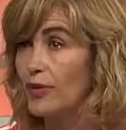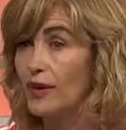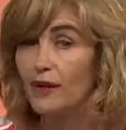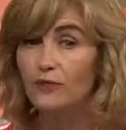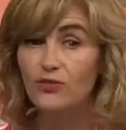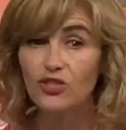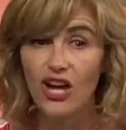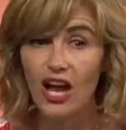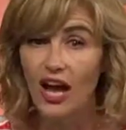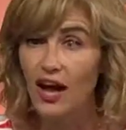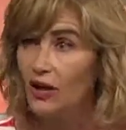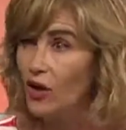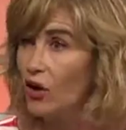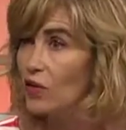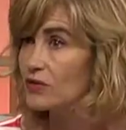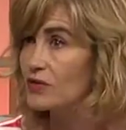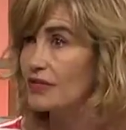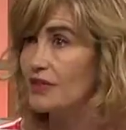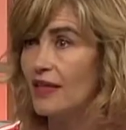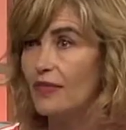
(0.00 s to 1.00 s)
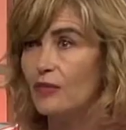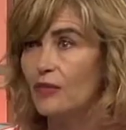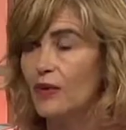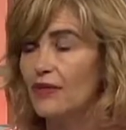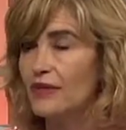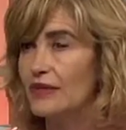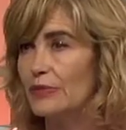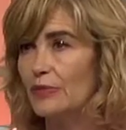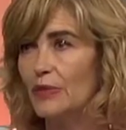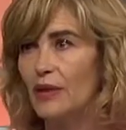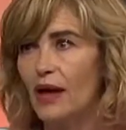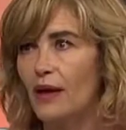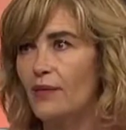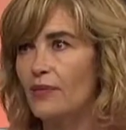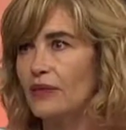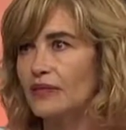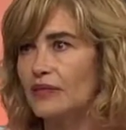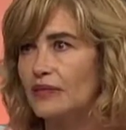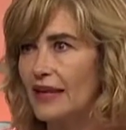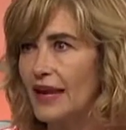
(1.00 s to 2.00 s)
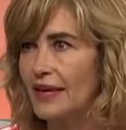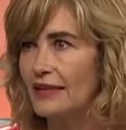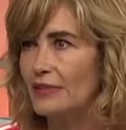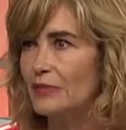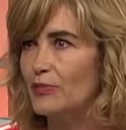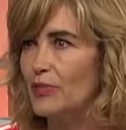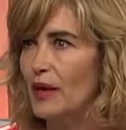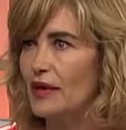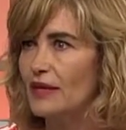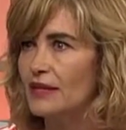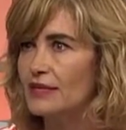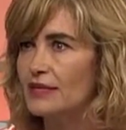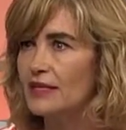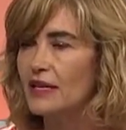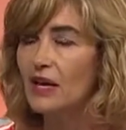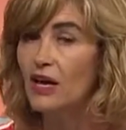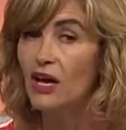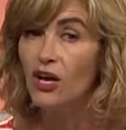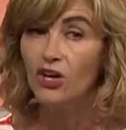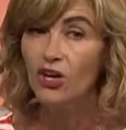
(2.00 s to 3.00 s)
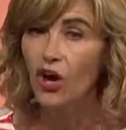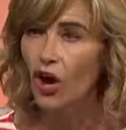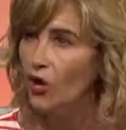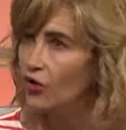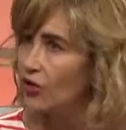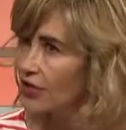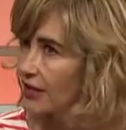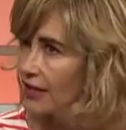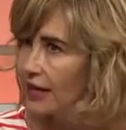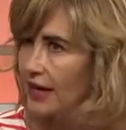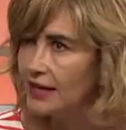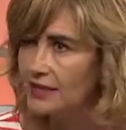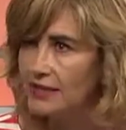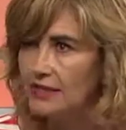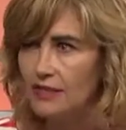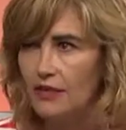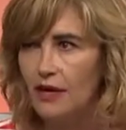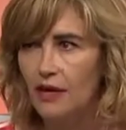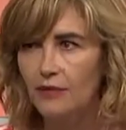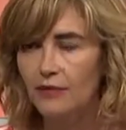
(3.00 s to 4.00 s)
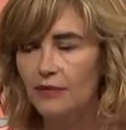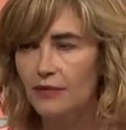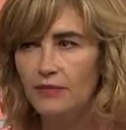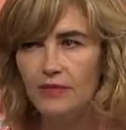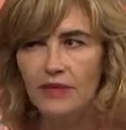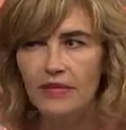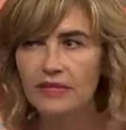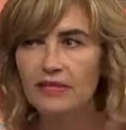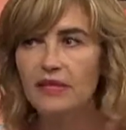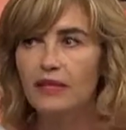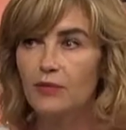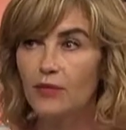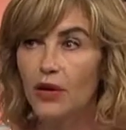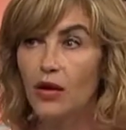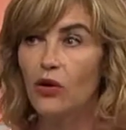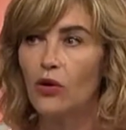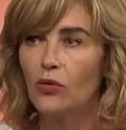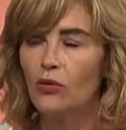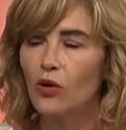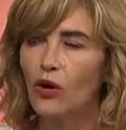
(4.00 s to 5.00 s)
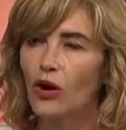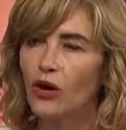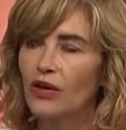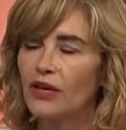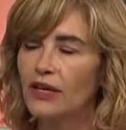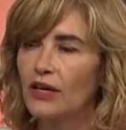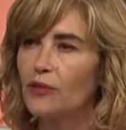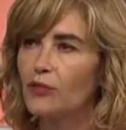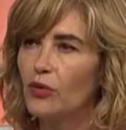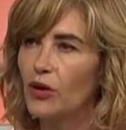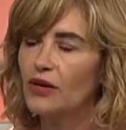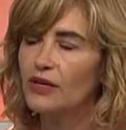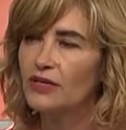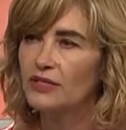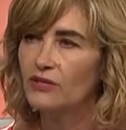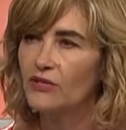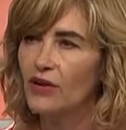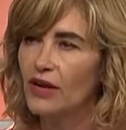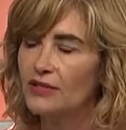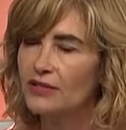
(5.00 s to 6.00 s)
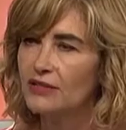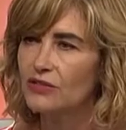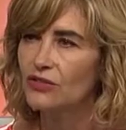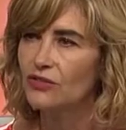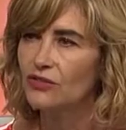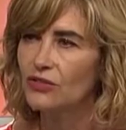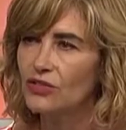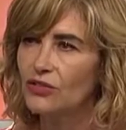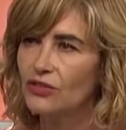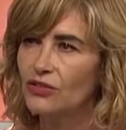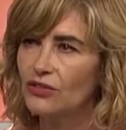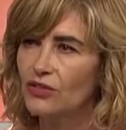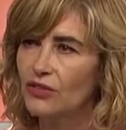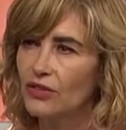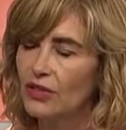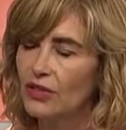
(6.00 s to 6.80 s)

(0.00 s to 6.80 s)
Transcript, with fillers: popping up. Charcoal's another one that's become this latest mm. buzz. Coconut, um, there's going to be a lot more coconut products around soon too.